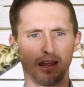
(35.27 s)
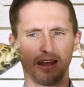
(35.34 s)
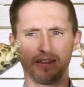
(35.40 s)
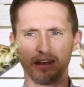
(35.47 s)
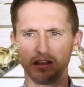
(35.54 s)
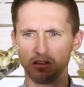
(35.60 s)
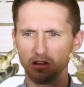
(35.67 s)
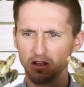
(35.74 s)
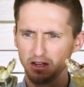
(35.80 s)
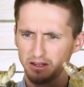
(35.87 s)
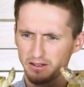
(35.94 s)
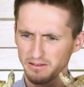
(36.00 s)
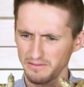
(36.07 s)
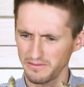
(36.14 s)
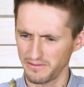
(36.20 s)
And they
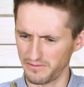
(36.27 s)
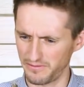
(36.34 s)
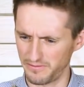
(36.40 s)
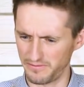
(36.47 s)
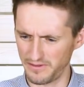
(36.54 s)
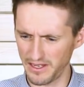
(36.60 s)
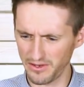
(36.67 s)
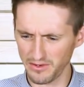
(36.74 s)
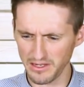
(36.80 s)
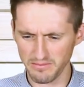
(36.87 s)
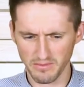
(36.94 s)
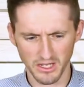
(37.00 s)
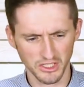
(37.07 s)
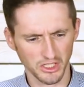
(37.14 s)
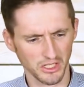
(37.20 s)
look very
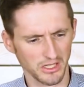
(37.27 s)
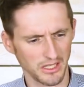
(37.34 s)
much